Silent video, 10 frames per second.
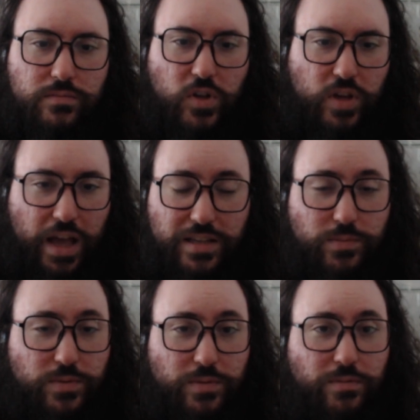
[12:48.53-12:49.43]
Okay,
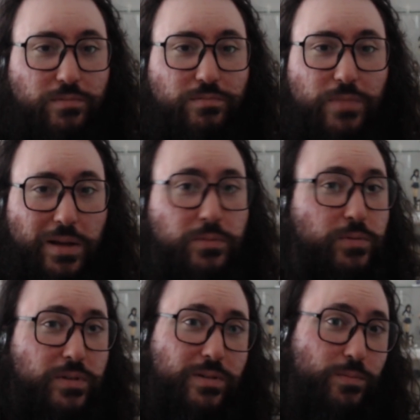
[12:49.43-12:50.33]

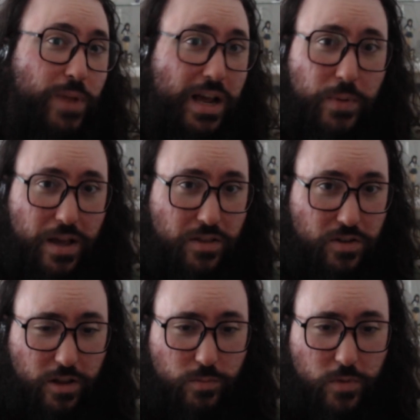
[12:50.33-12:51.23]
Black Panther,
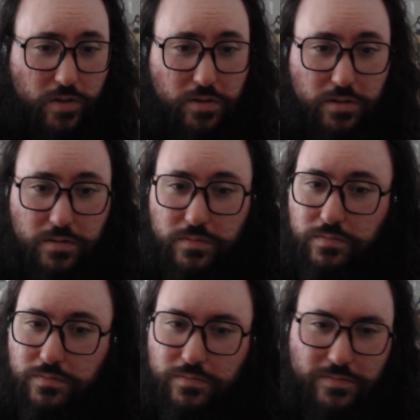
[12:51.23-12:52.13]
not Marvel.
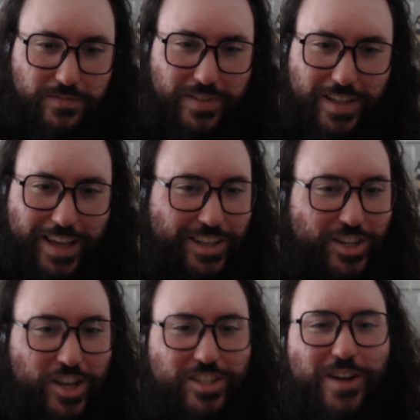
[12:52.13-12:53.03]
It
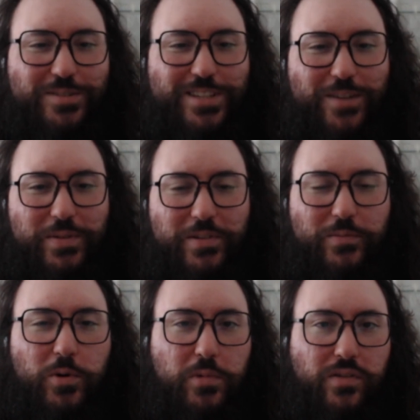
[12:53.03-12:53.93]
just comes up even
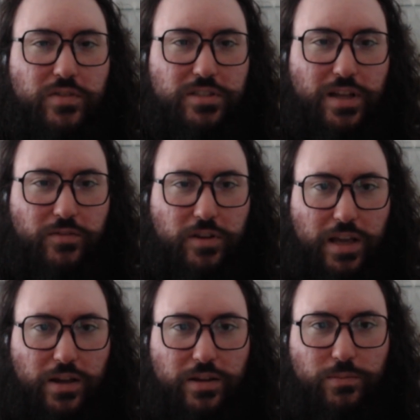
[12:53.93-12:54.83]
more Marvel stuff.
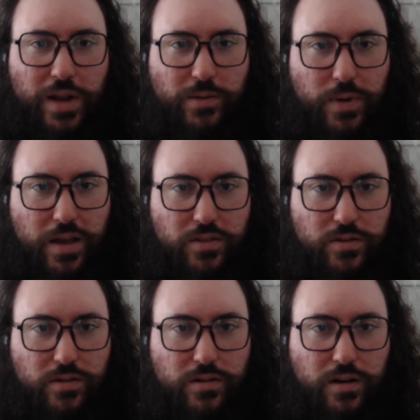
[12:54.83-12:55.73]
Okay, Black
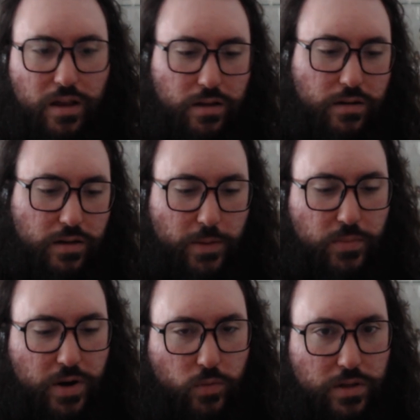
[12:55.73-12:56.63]
Panther,
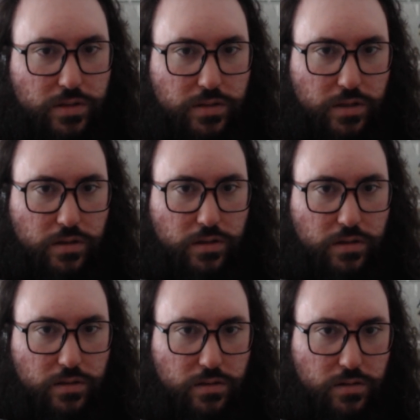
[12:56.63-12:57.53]
Debra Wilson.
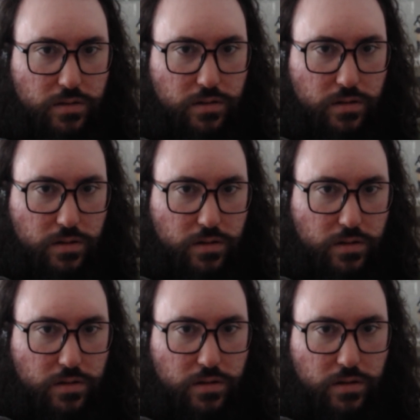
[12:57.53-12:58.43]

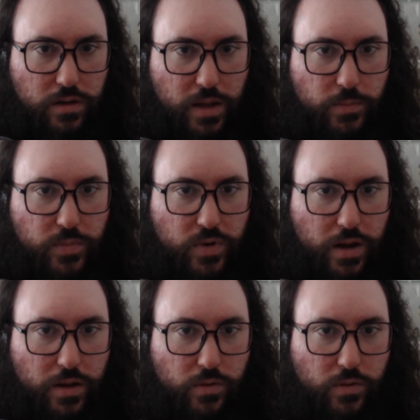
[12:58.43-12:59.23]
Debra